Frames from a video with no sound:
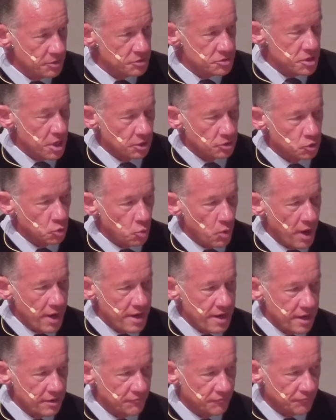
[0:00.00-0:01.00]
Tucked
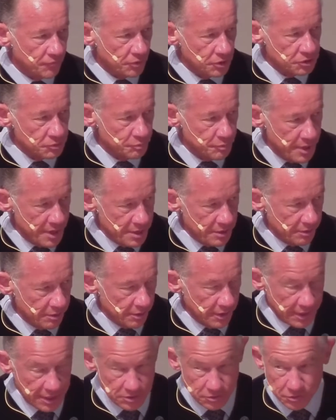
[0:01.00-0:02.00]
away in 1
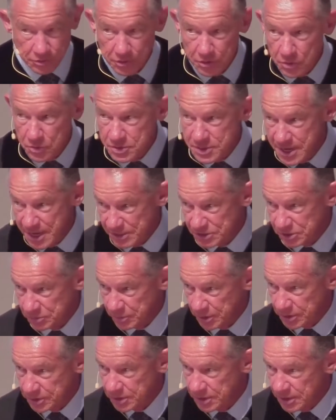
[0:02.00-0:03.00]
Peter in your New
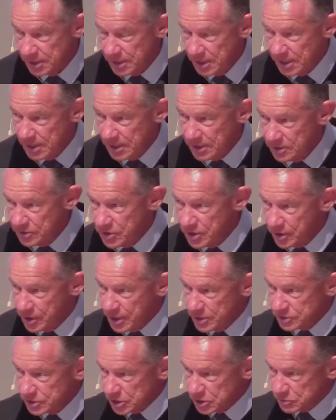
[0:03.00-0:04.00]
Testament, there
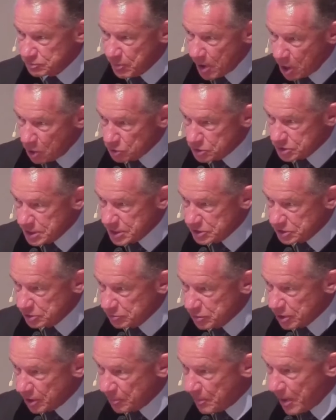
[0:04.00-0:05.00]
is a small teaching,
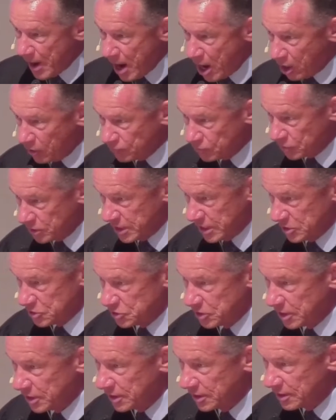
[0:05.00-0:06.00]
but a powerful
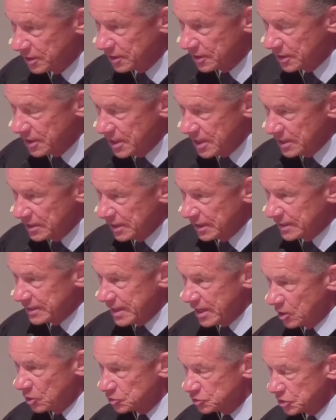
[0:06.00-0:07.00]
teaching, that
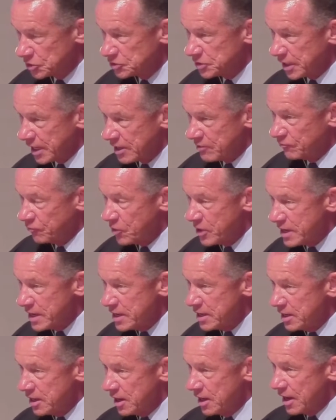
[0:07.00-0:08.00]
tells us that if
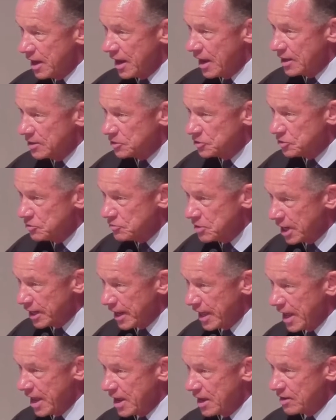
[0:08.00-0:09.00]
we do not
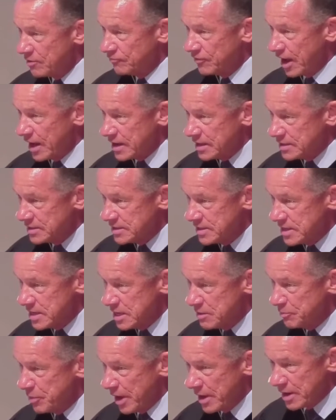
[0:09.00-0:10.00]
have a
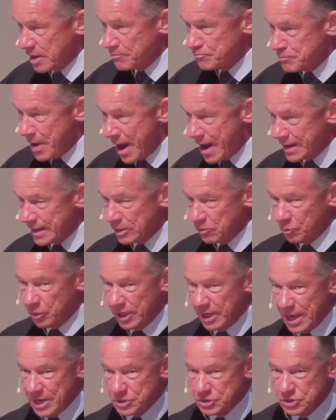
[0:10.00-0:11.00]
deep and abiding
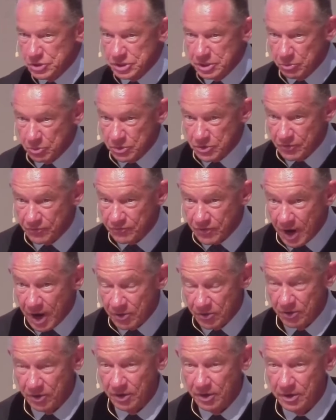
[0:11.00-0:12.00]
relationship with the
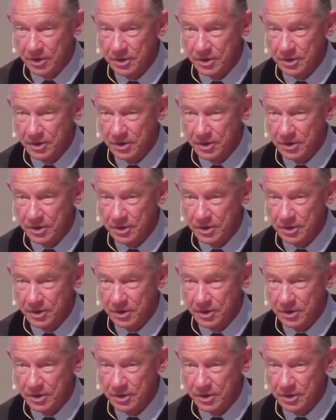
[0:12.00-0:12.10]
Father,